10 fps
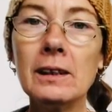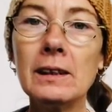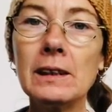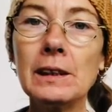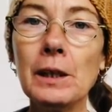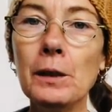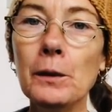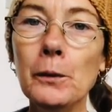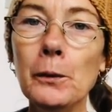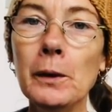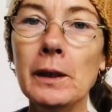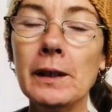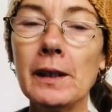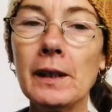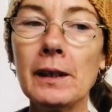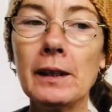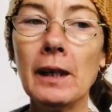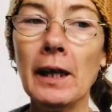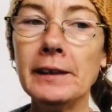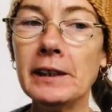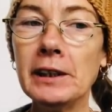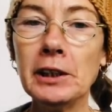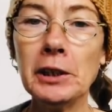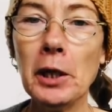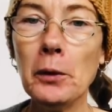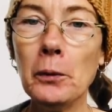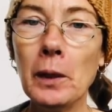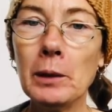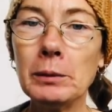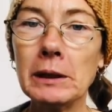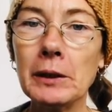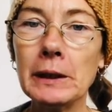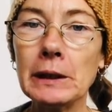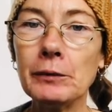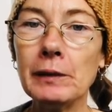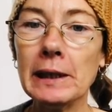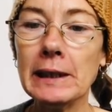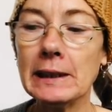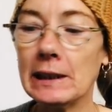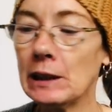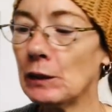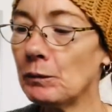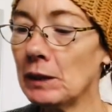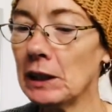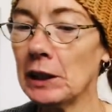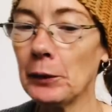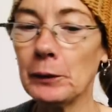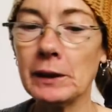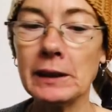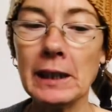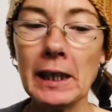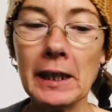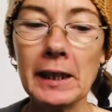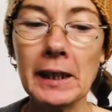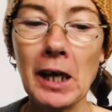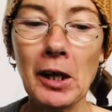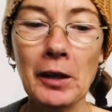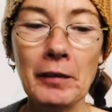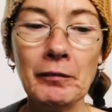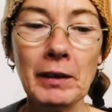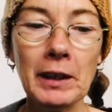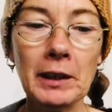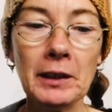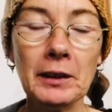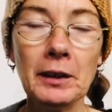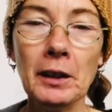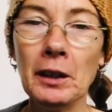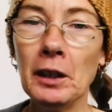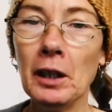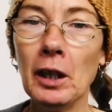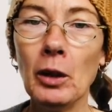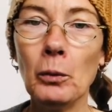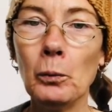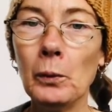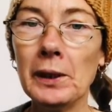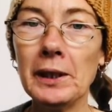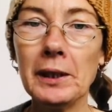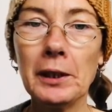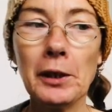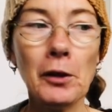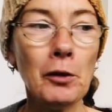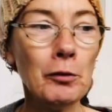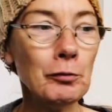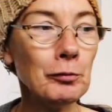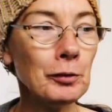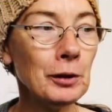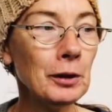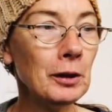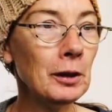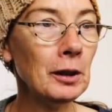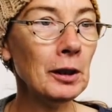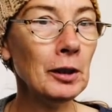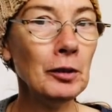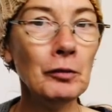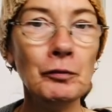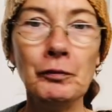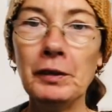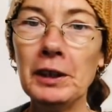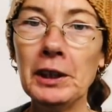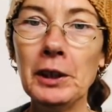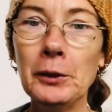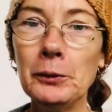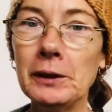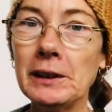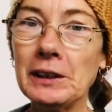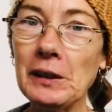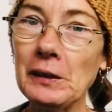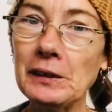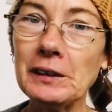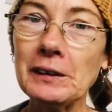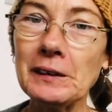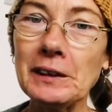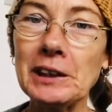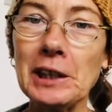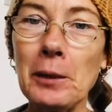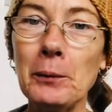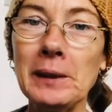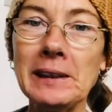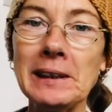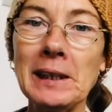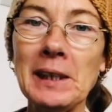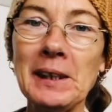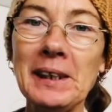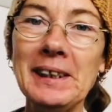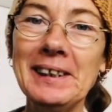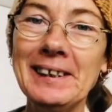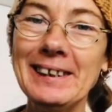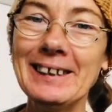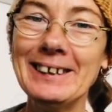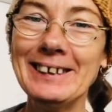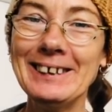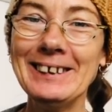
So I didn't know I was going to release this video today. I've had a week of video disasters, shall we say.